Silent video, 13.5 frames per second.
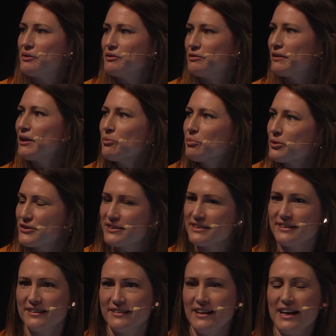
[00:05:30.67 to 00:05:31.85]
developers,
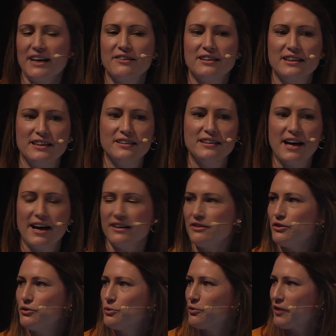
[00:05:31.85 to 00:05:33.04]
that kind of thing, that
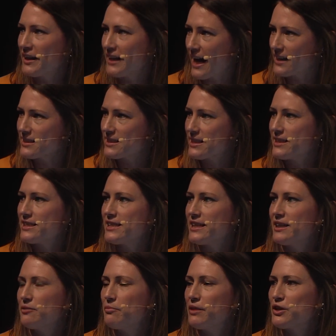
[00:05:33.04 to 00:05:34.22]
unified access
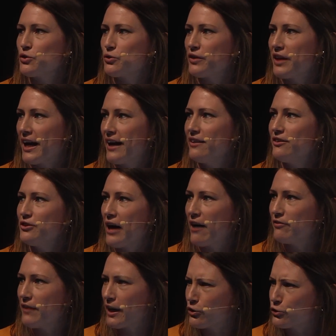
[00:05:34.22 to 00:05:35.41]
and make sure that you have
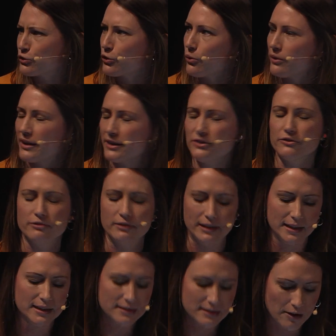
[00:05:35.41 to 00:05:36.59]
that control that you really
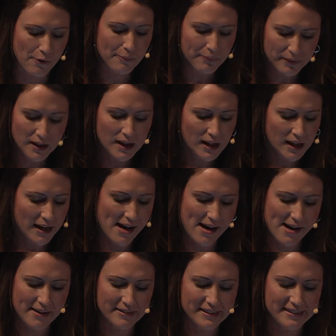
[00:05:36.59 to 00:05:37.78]
need. So
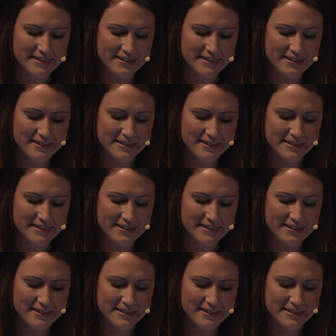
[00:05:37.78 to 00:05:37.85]
it's